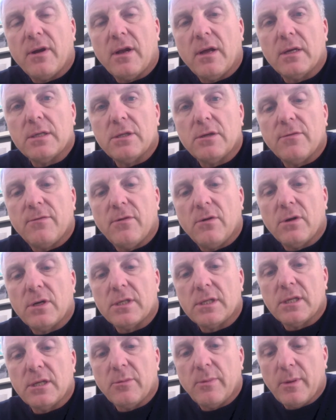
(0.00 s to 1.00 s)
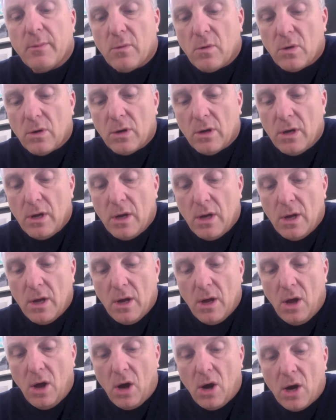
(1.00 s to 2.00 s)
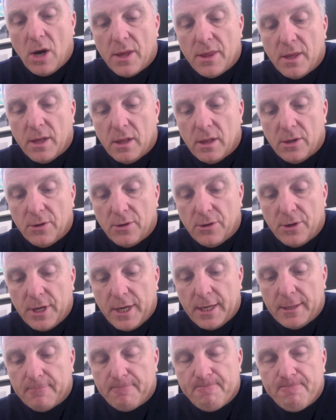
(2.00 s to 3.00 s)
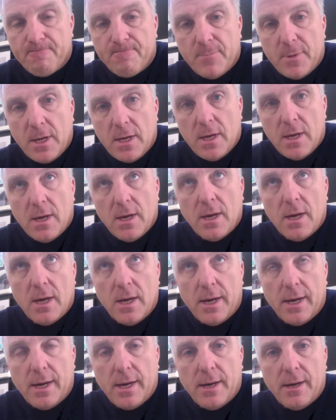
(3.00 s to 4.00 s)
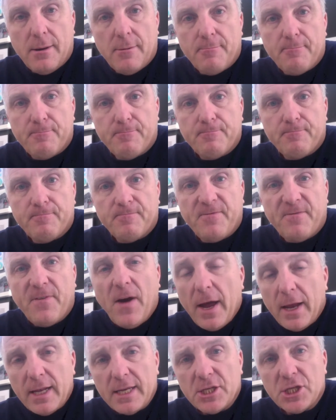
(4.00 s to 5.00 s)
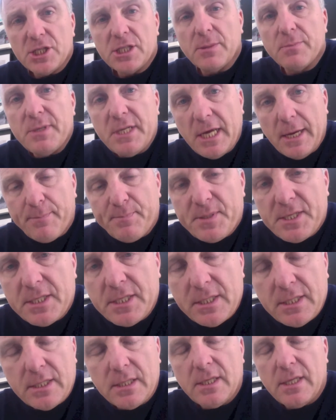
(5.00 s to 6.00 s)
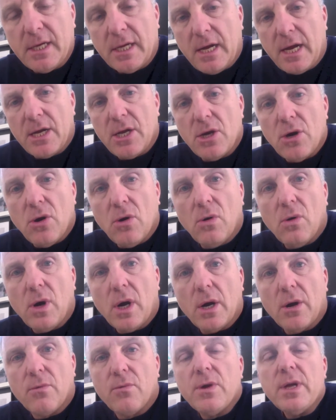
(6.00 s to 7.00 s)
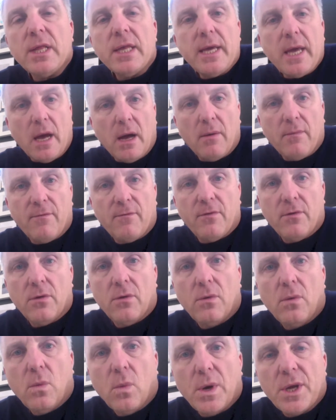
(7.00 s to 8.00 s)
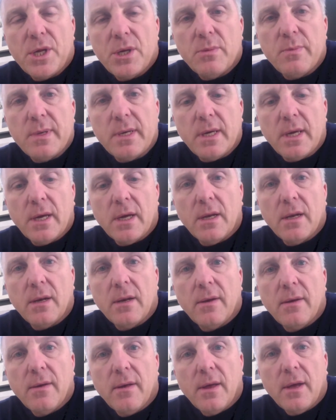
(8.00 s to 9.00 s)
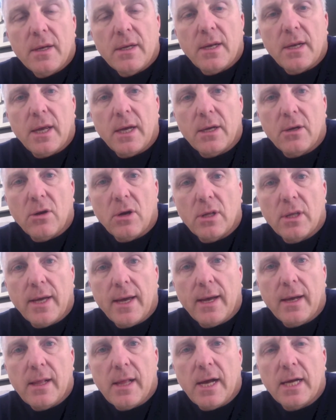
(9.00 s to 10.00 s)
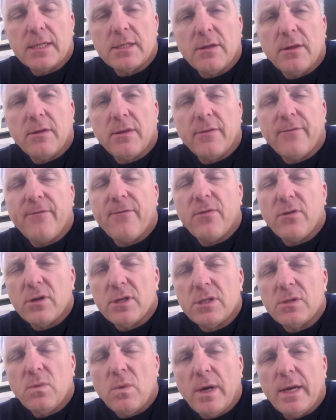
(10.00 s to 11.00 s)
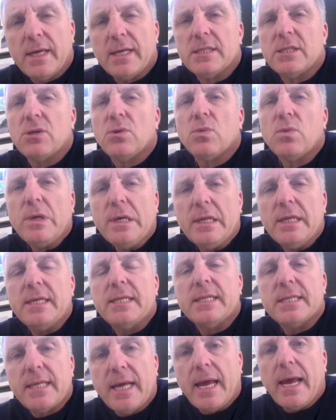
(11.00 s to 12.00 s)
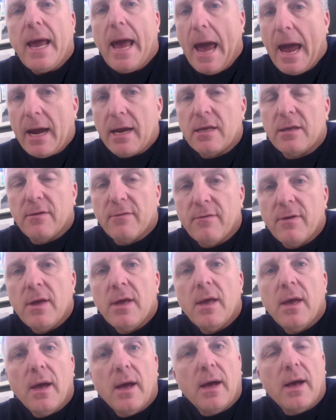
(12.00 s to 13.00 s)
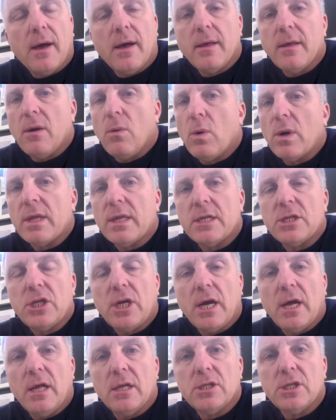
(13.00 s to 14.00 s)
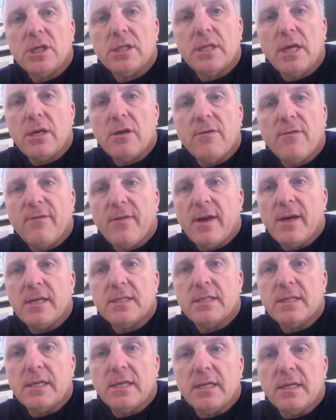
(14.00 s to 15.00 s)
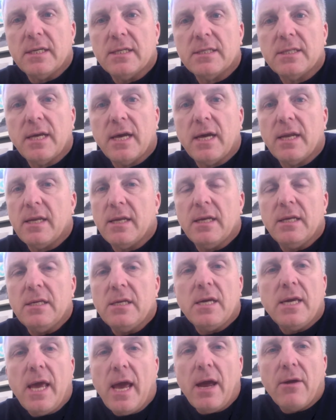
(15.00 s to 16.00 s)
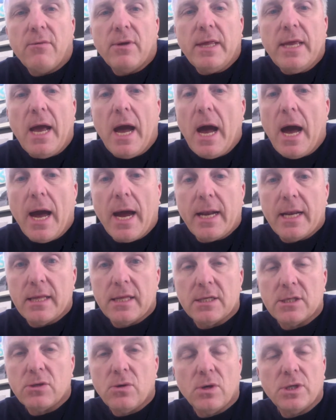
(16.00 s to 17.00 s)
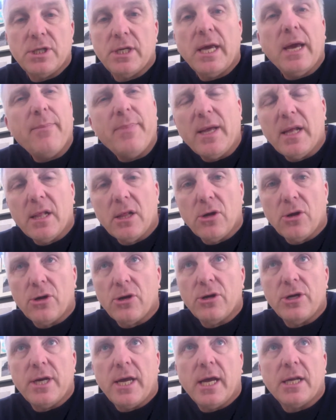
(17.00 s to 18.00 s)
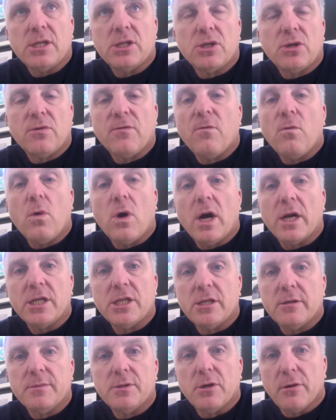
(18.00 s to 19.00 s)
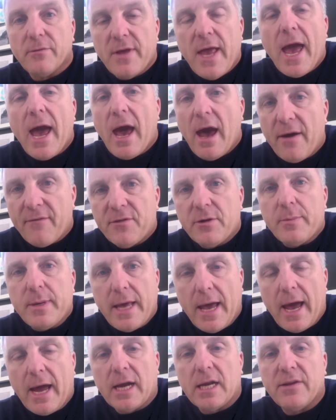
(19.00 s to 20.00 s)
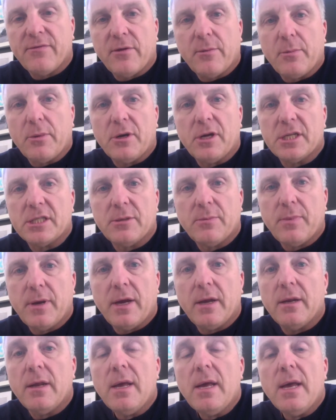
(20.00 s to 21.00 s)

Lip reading: allows you to focus a little bit more on the learning. Finally, just some tips that I know are really helpful when you begin to take an online class. The first one is to really stay active. One of the challenges that you face is that you can't really hide in this course. You can't be a lurker. You can't just sort of watch and observe. You have to be active and participate,